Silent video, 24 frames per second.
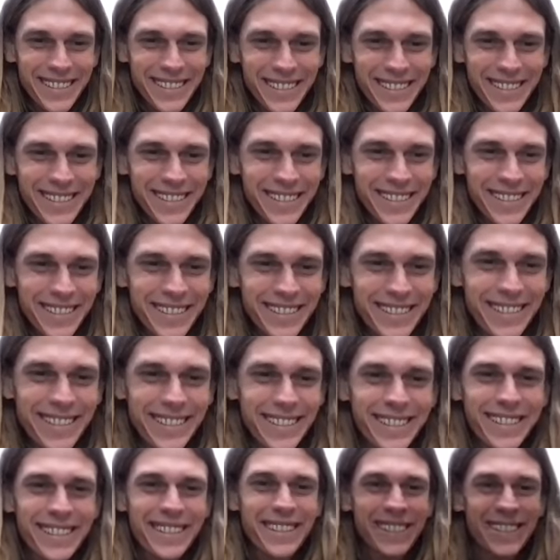
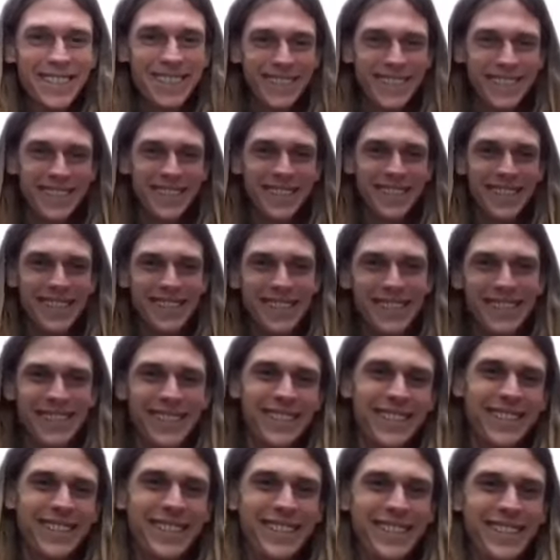
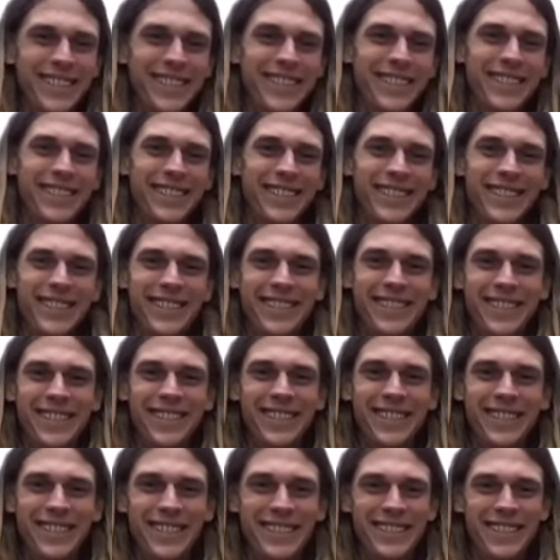
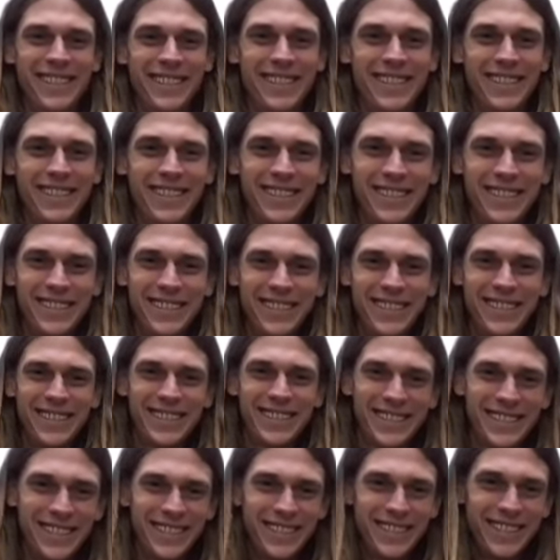
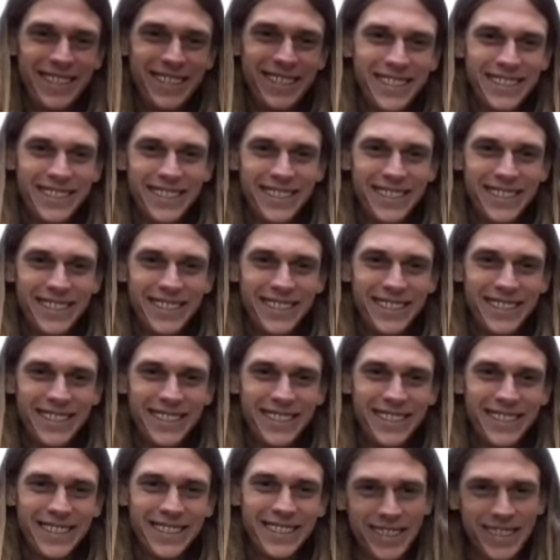
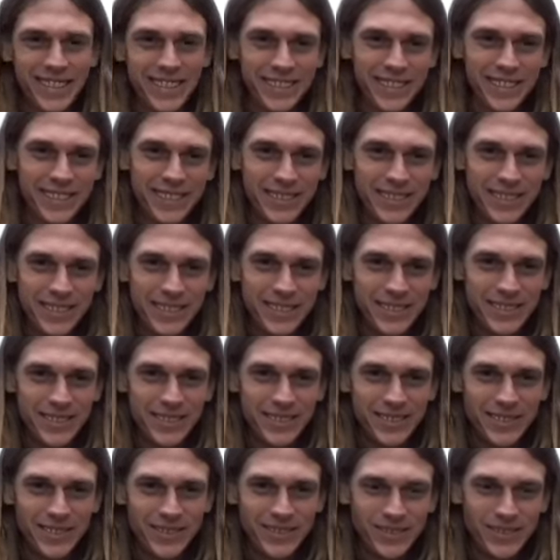
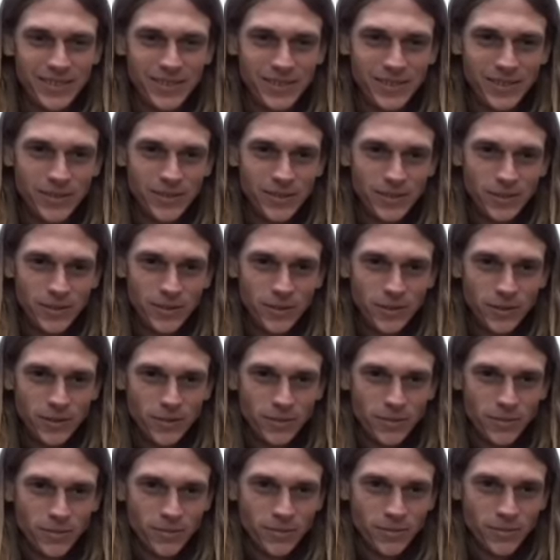
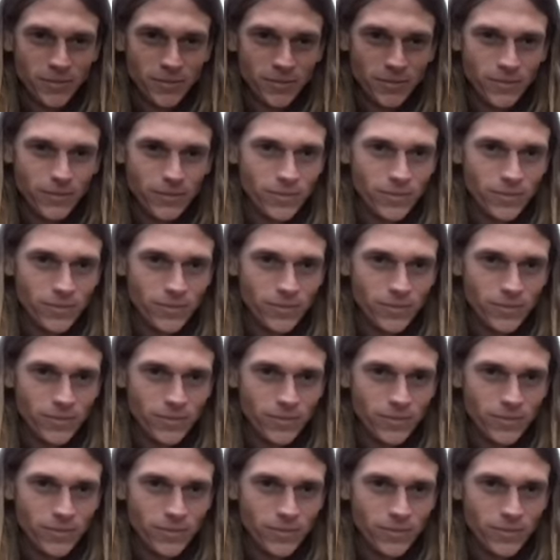(not speaking)